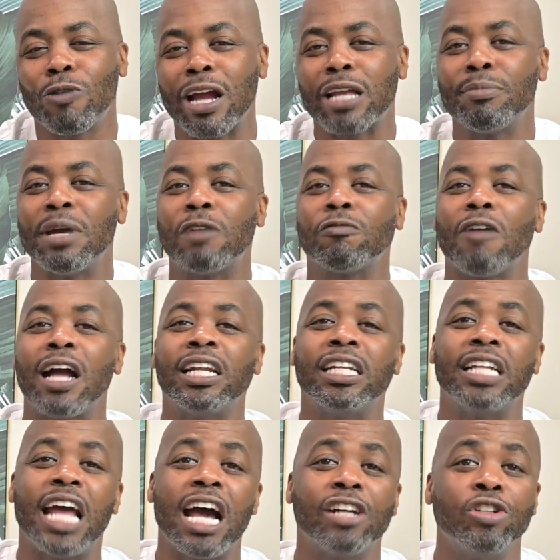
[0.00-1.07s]
recommend writing
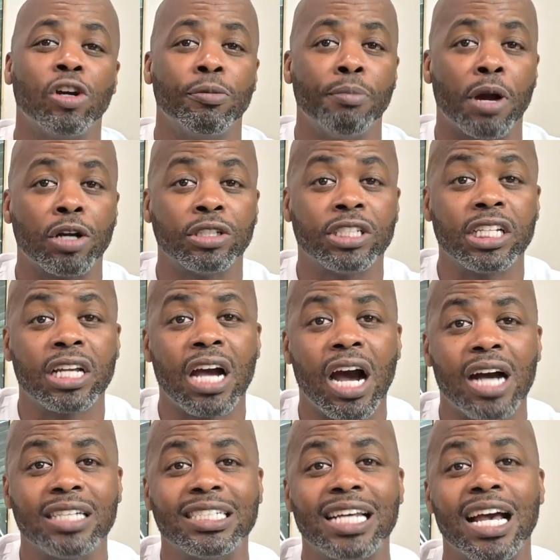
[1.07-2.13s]
down your emergency
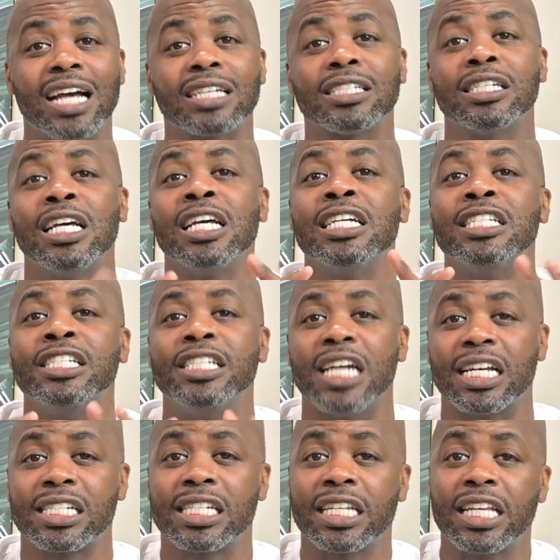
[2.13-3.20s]
contacts
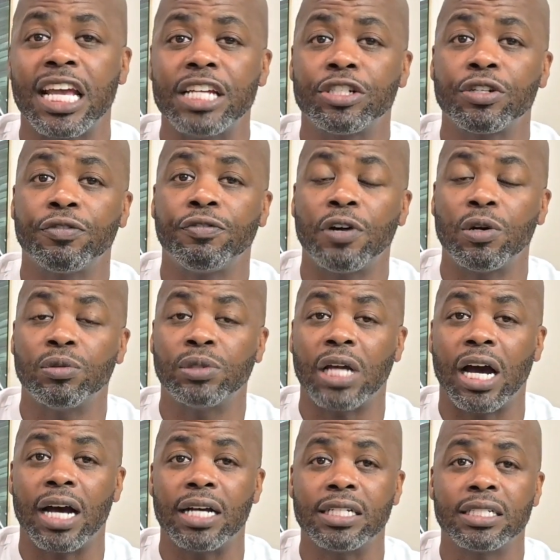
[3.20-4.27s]
just in case your phone
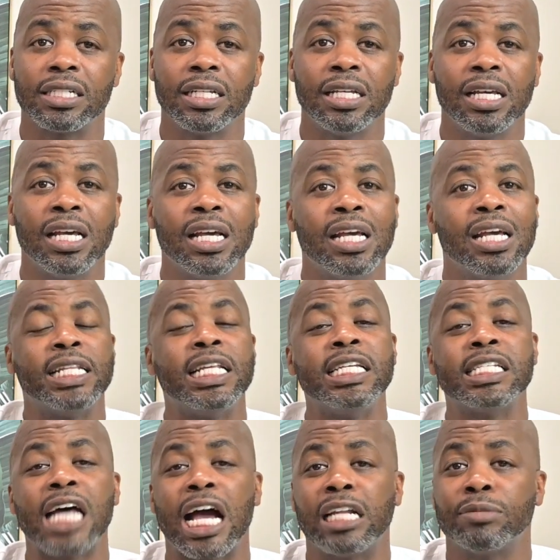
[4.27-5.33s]
dies.
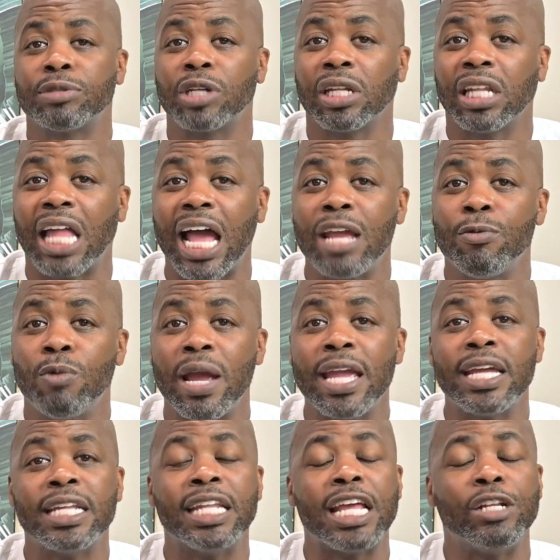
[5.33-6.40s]
These items are
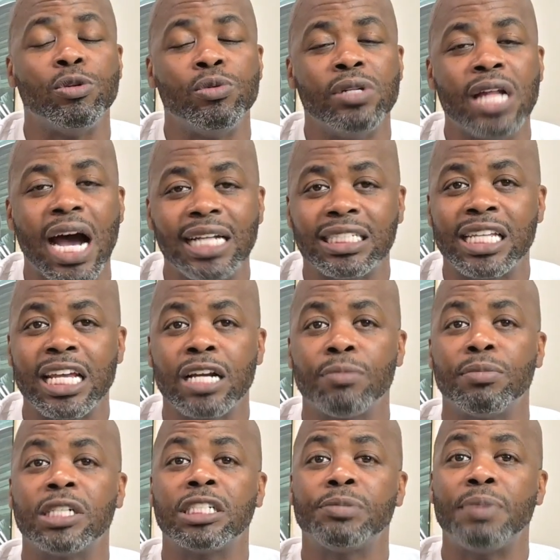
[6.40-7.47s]
lightweight and they do not take up
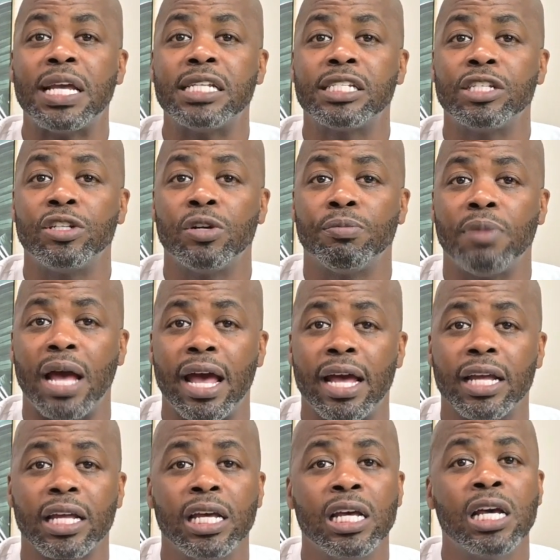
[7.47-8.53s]
much space in your bag,
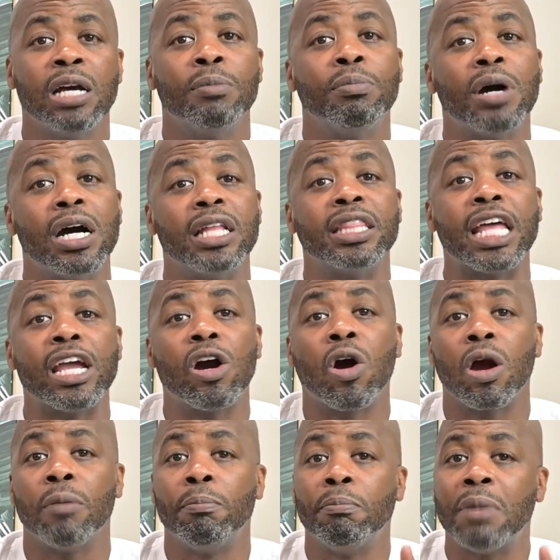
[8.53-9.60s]
but they
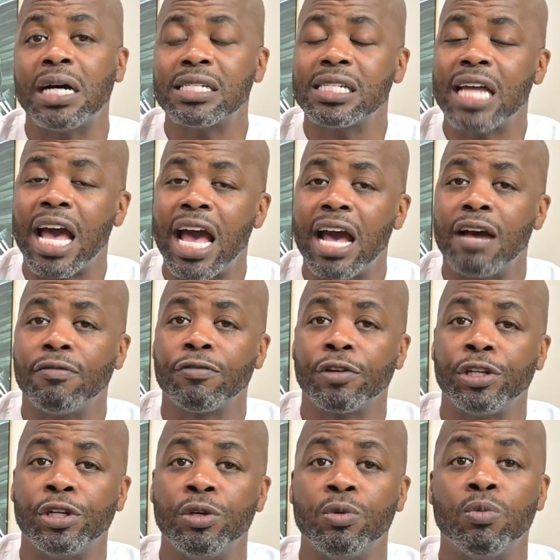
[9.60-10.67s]
are a must-have for
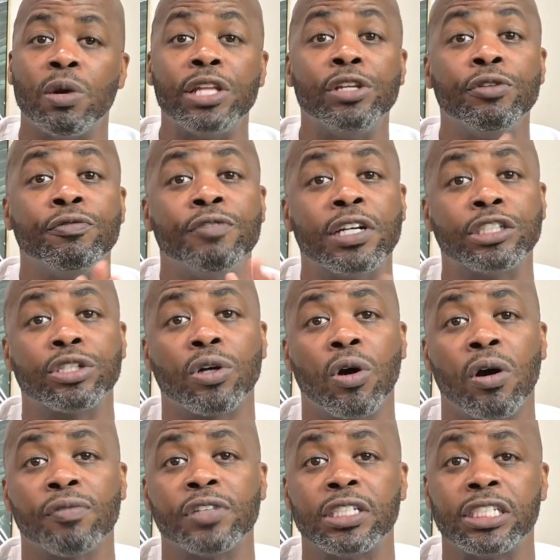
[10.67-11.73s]
you when you venture off the